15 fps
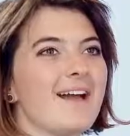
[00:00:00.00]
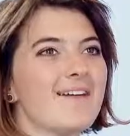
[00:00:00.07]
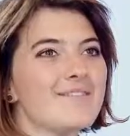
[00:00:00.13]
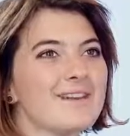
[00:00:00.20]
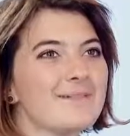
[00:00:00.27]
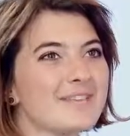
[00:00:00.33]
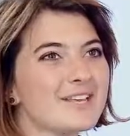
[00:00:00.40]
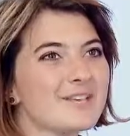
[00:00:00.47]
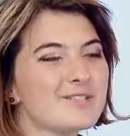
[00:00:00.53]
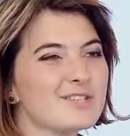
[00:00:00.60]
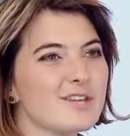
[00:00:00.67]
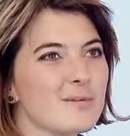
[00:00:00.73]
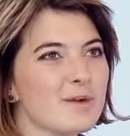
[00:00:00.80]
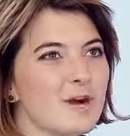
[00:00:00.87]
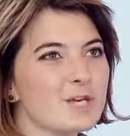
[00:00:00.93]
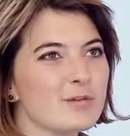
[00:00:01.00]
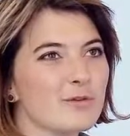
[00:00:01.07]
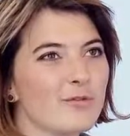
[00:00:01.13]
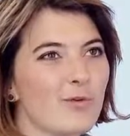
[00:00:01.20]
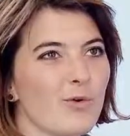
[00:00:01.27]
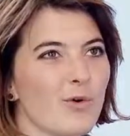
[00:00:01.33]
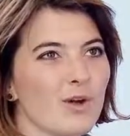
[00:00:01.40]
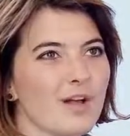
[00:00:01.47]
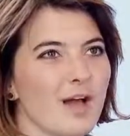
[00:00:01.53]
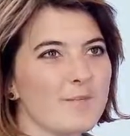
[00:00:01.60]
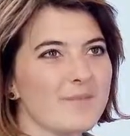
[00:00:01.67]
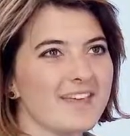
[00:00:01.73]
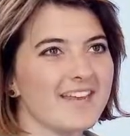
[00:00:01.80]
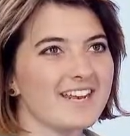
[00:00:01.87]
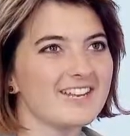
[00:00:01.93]
Philippe, thank you so much for
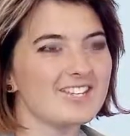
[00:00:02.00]
coming in